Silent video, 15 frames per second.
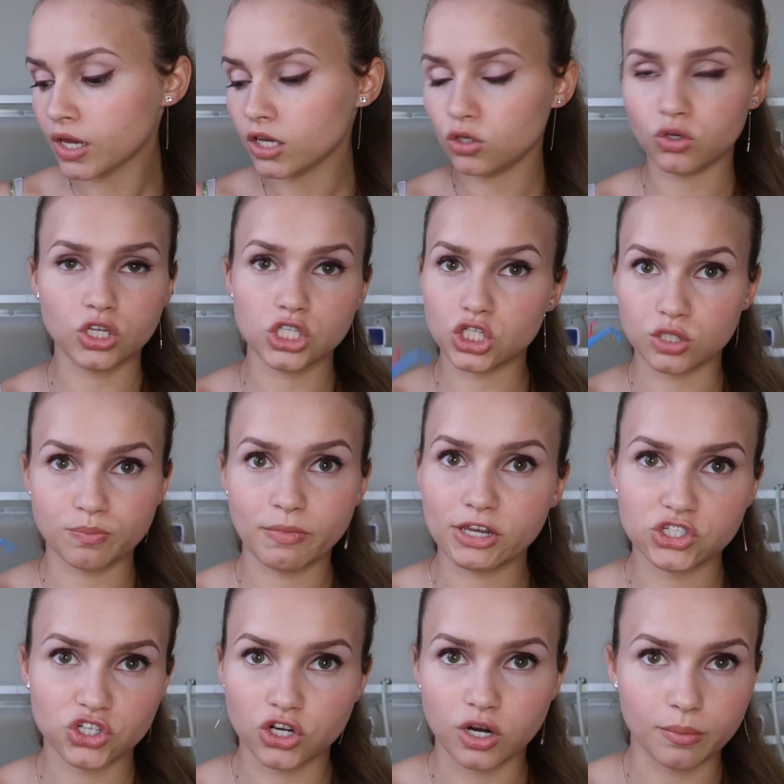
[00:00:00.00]
You can just
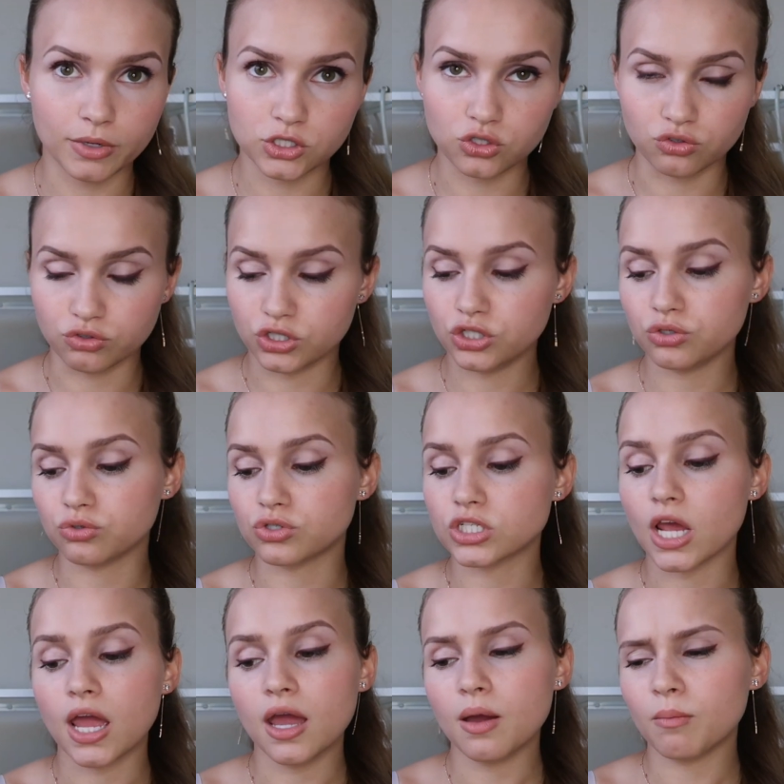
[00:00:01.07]
measure how much you reduced,
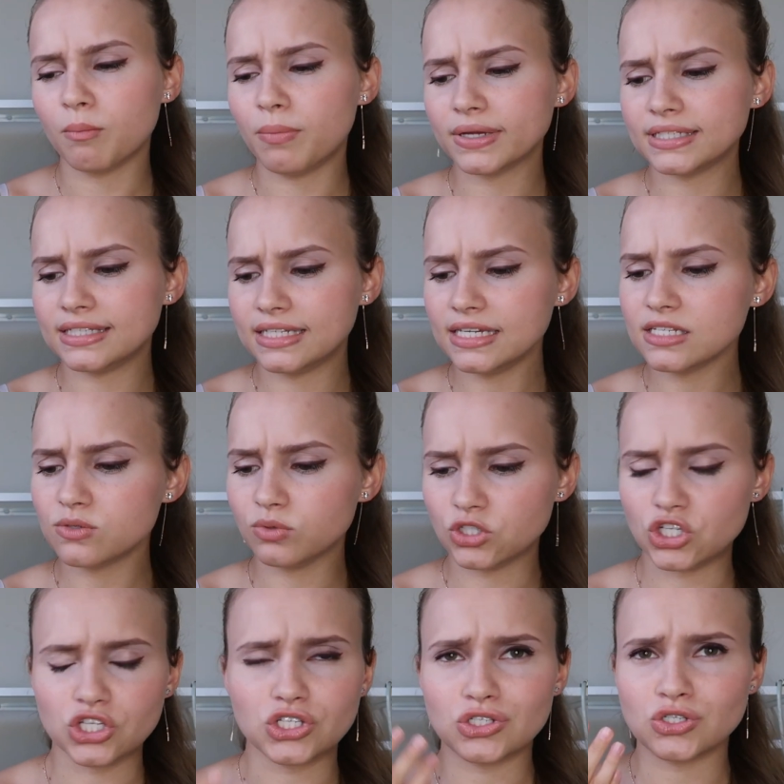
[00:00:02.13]
but these were
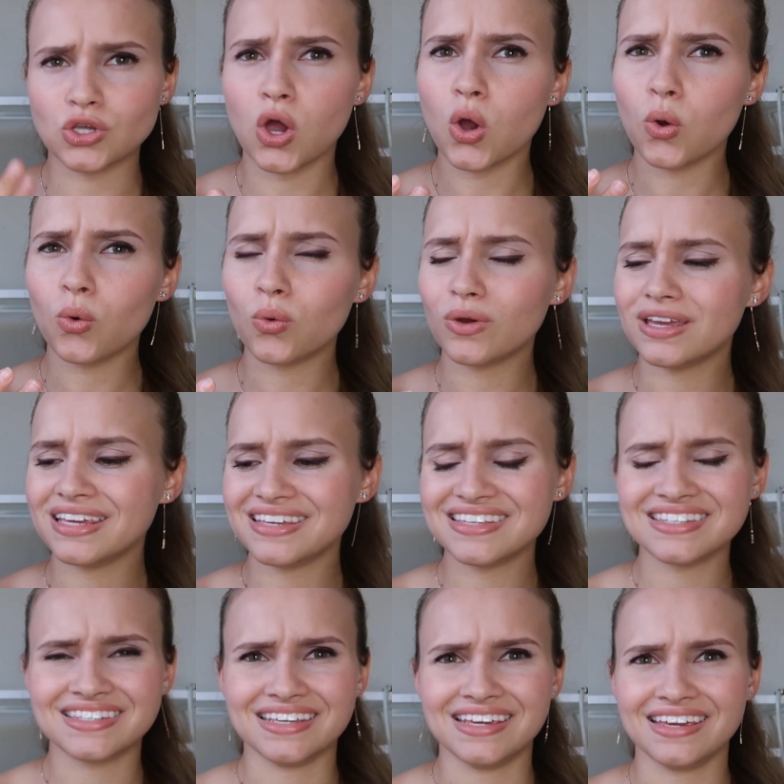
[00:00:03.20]
just so
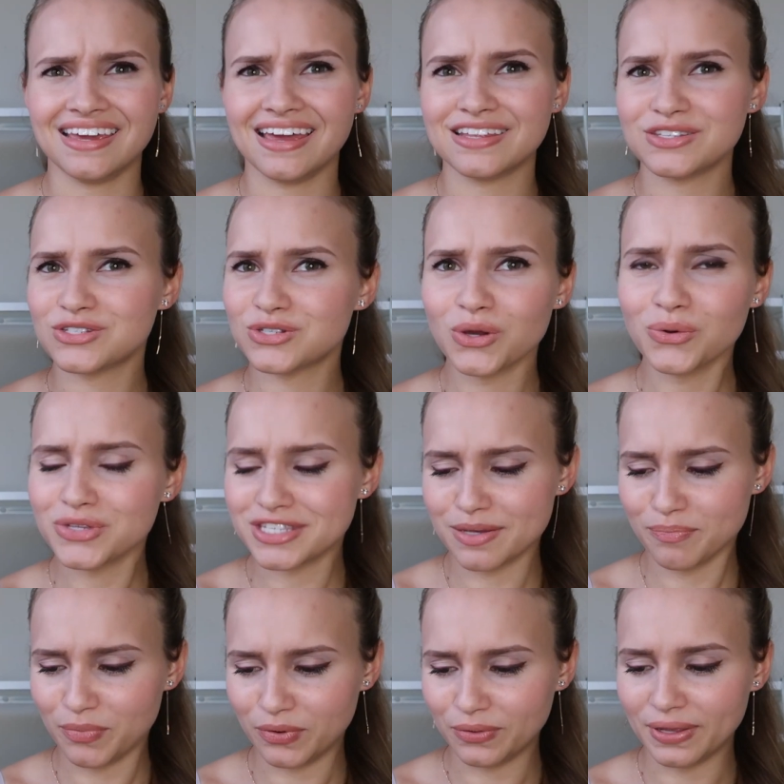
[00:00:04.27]
easy and so
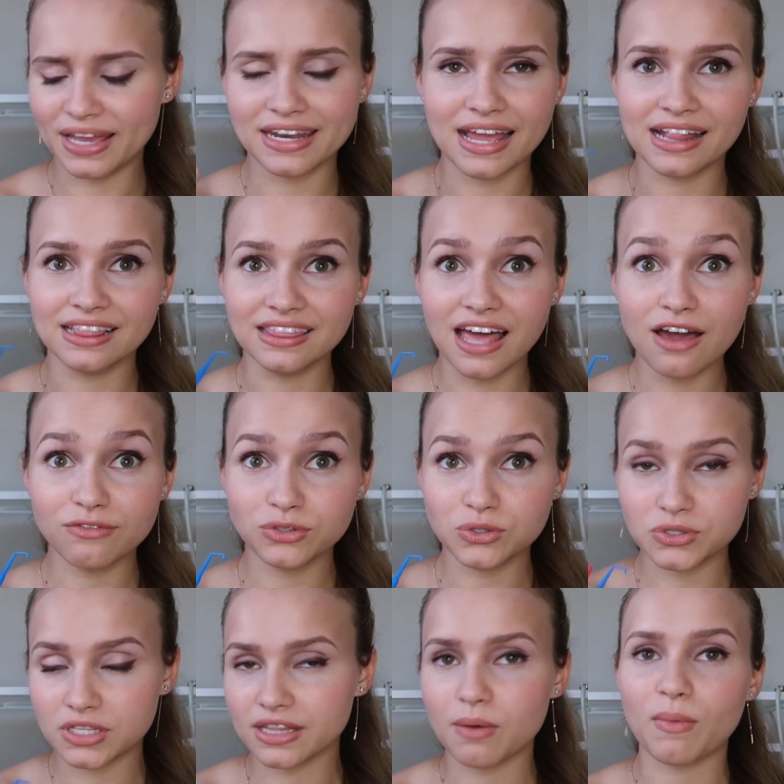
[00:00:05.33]
simple, and I love
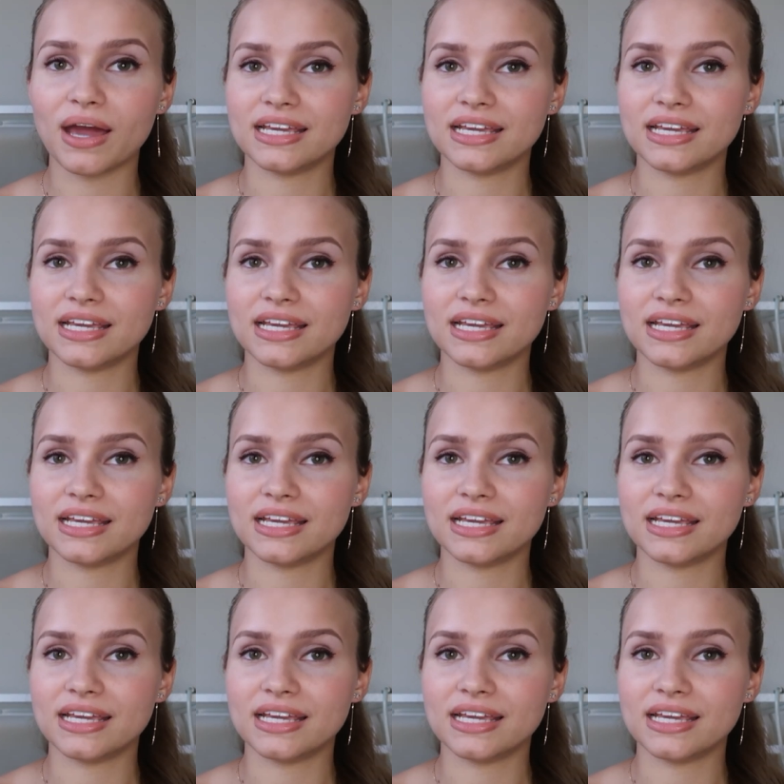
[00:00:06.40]
using them.